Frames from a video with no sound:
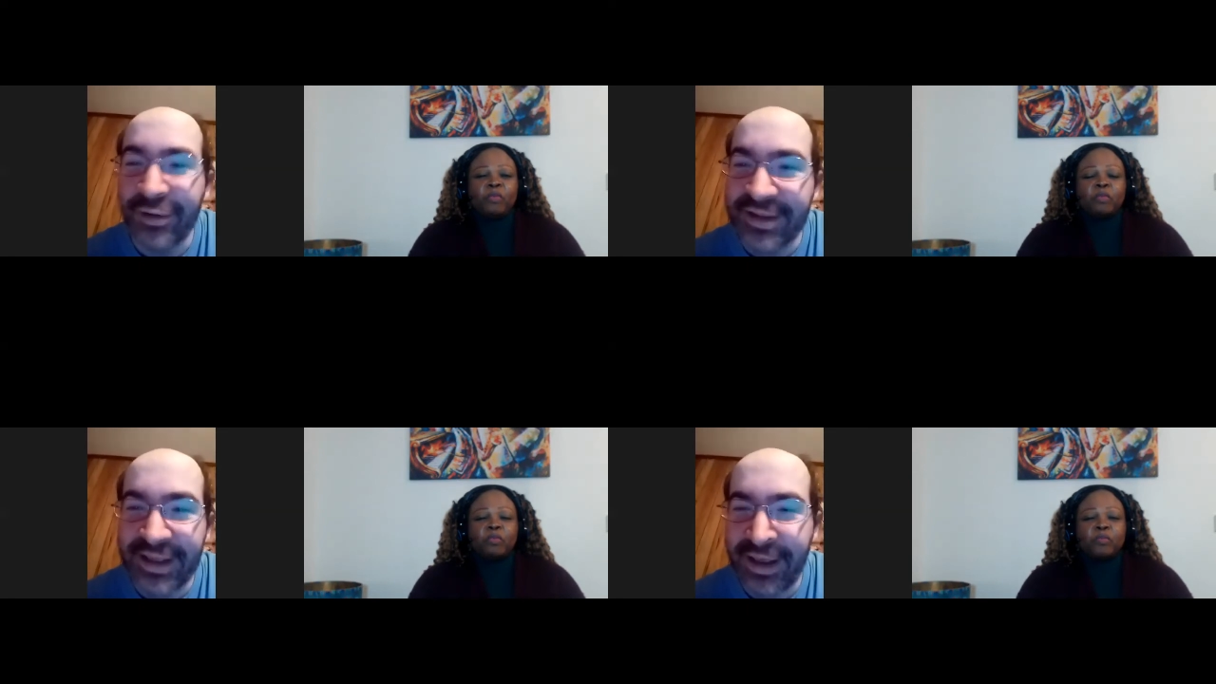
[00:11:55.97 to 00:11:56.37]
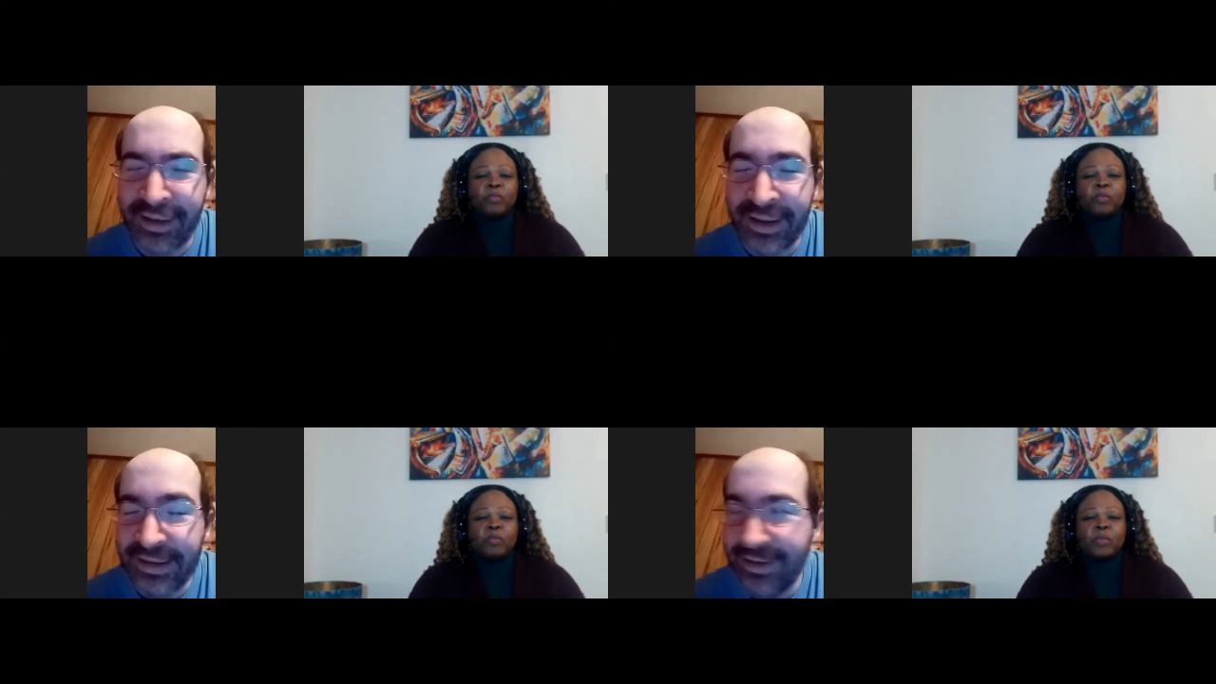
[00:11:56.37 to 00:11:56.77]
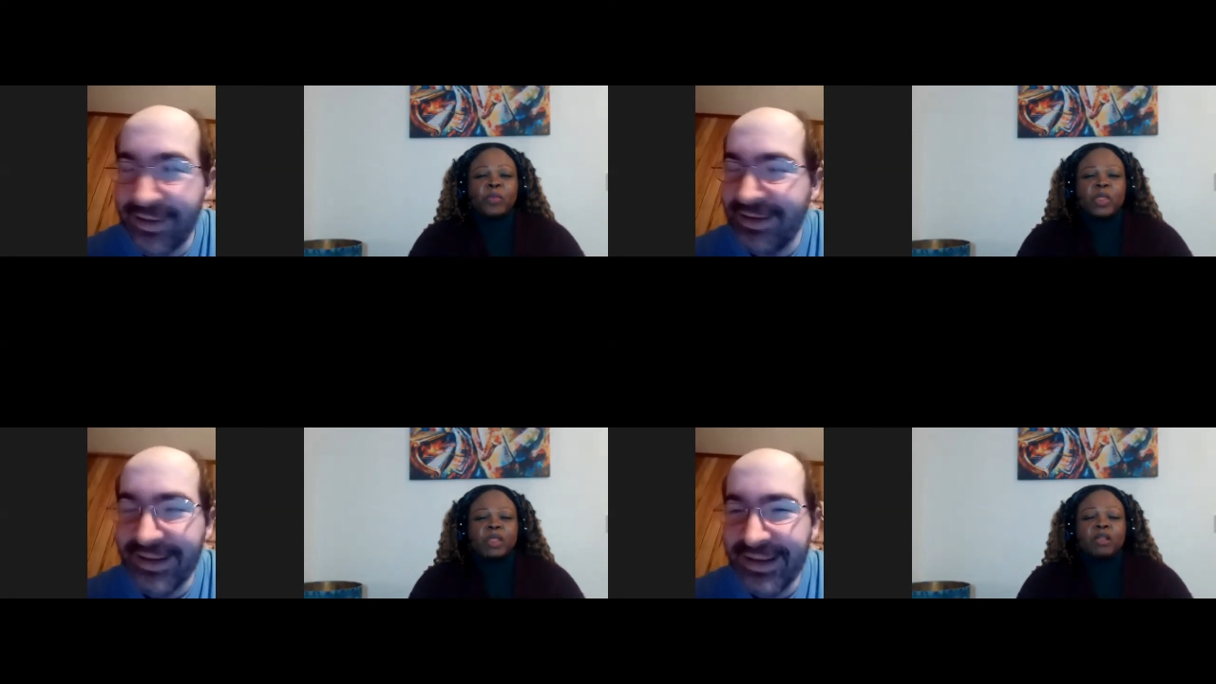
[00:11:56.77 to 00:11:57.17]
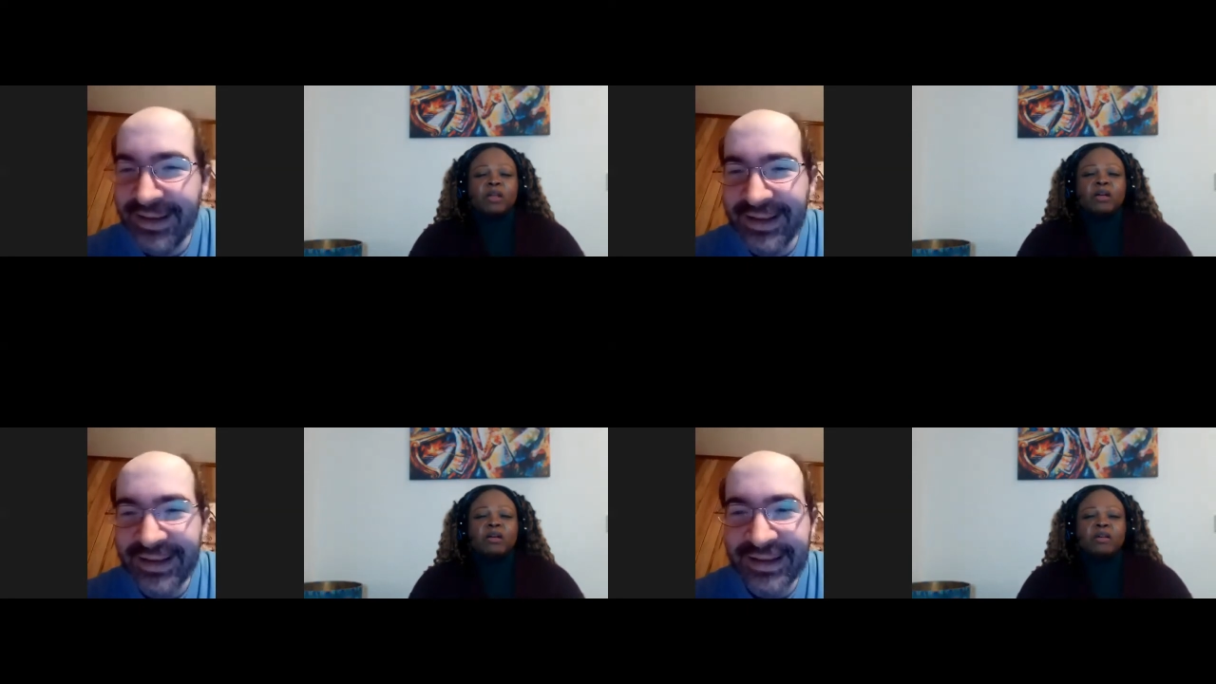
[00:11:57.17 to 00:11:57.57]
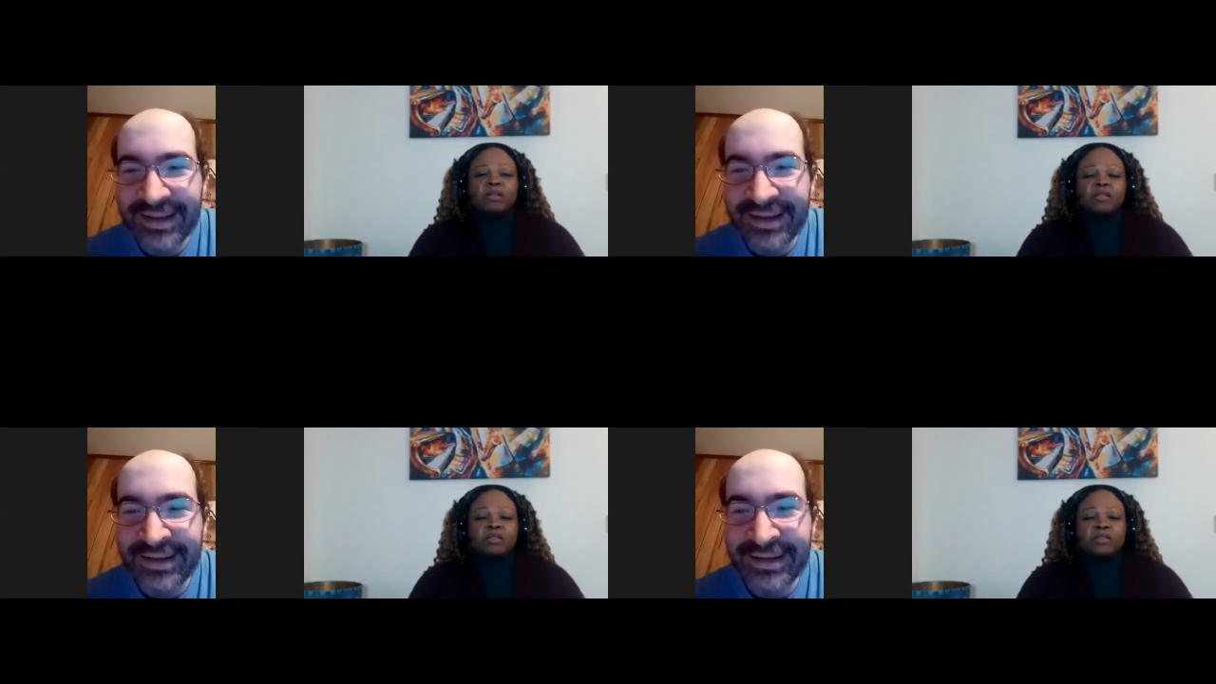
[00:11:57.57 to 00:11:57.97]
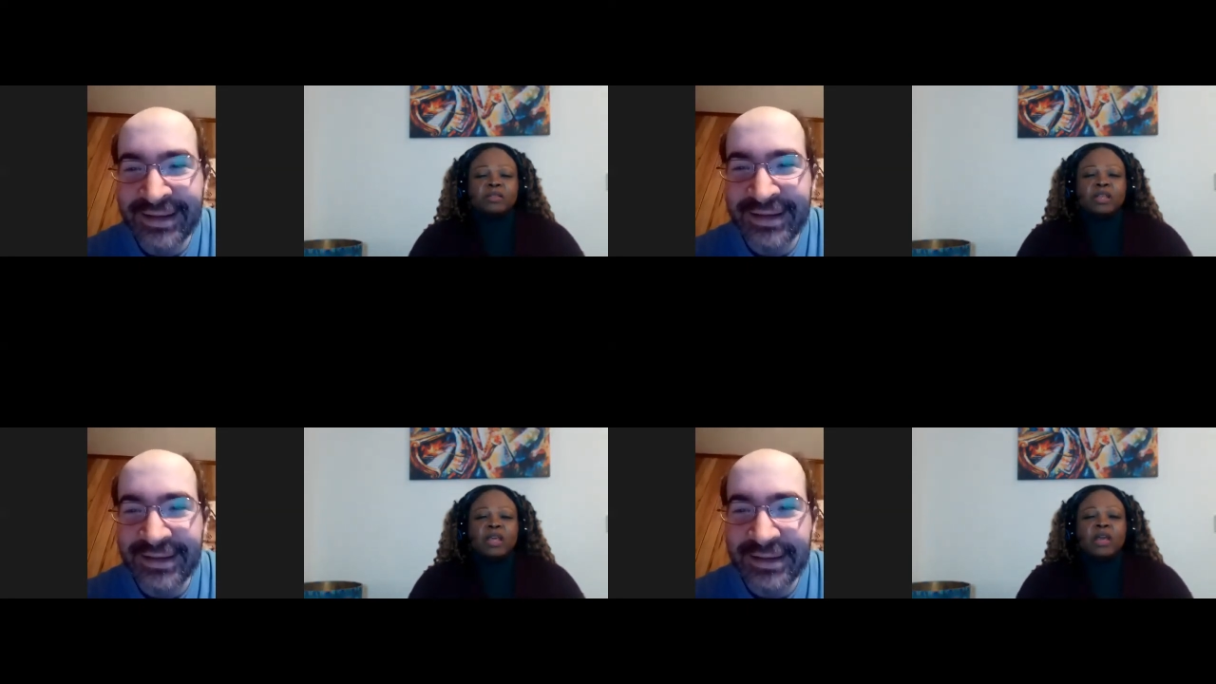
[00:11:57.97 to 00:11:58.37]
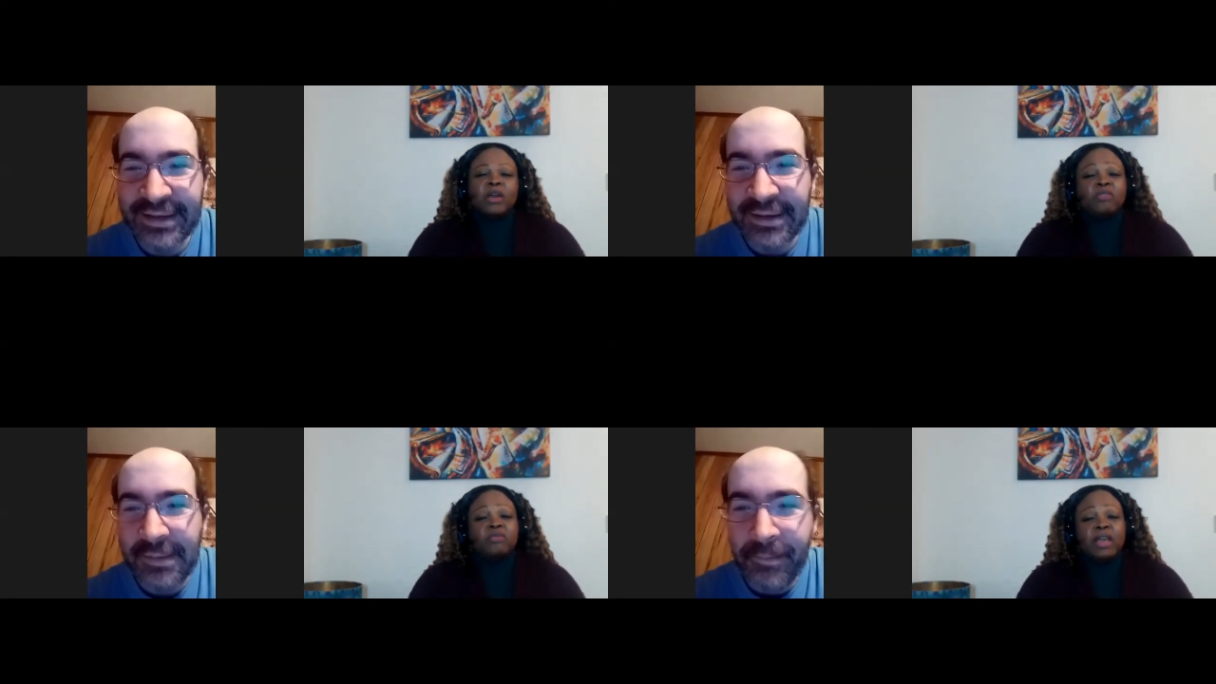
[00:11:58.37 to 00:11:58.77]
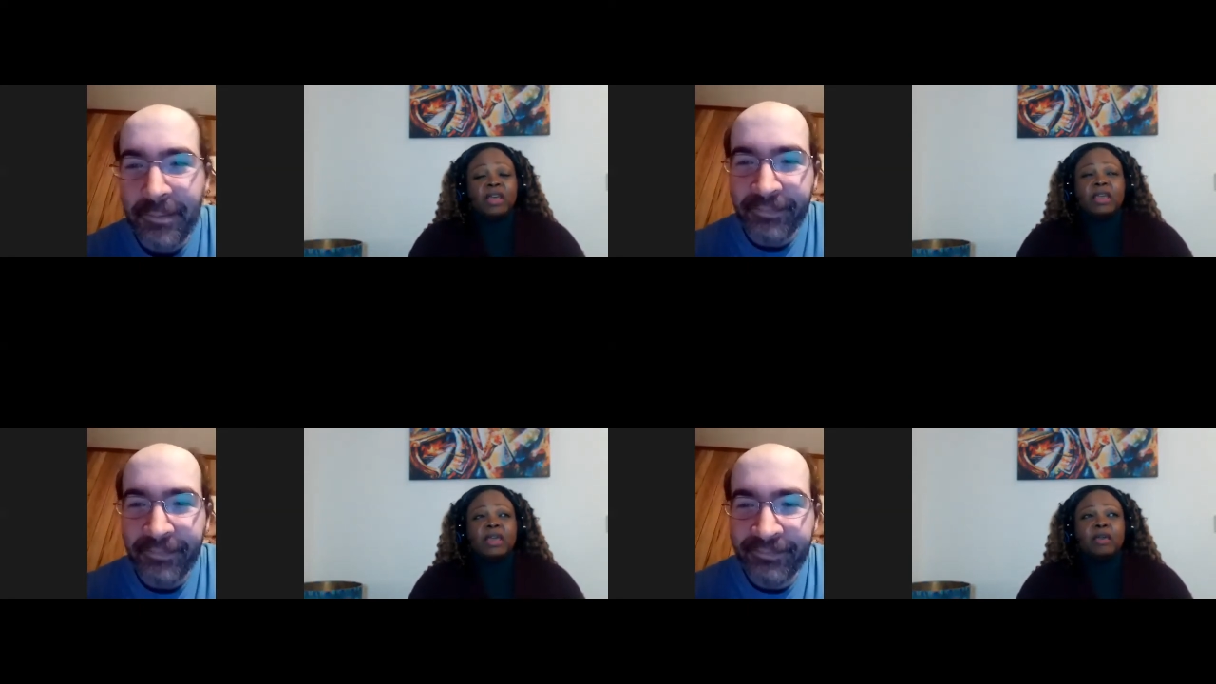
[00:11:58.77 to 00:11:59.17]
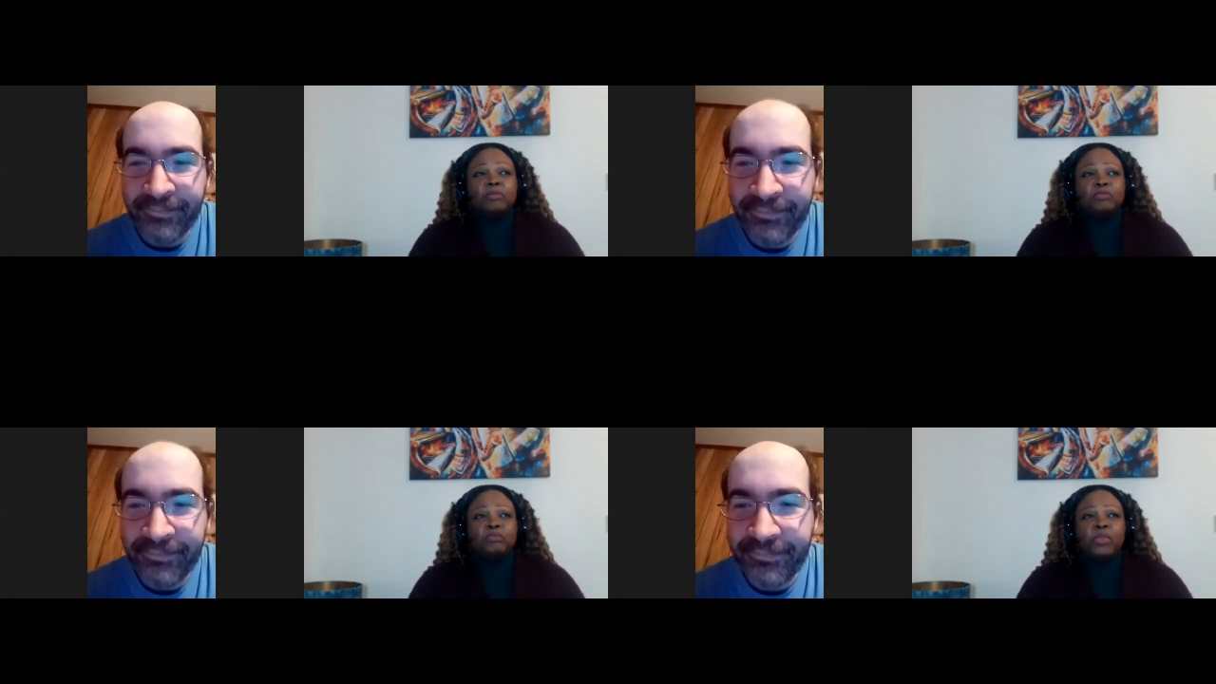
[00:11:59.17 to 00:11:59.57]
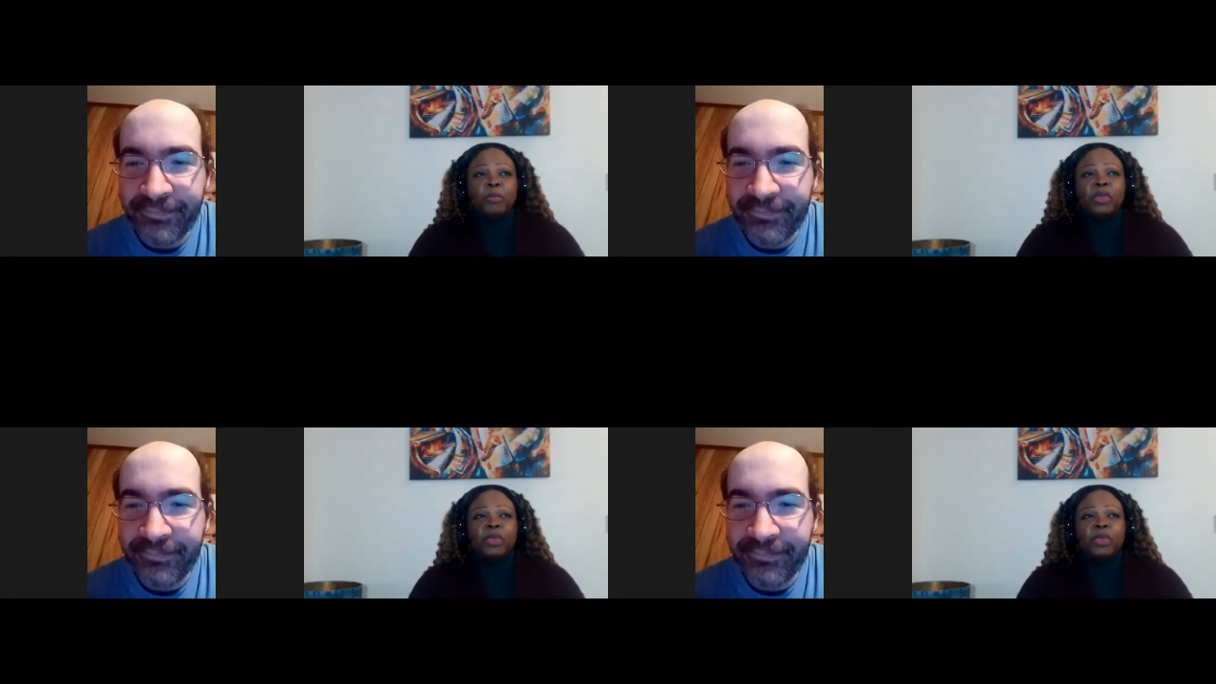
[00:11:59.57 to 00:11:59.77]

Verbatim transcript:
Speaker 1: it, I think.
Speaker 2: oh, over here, I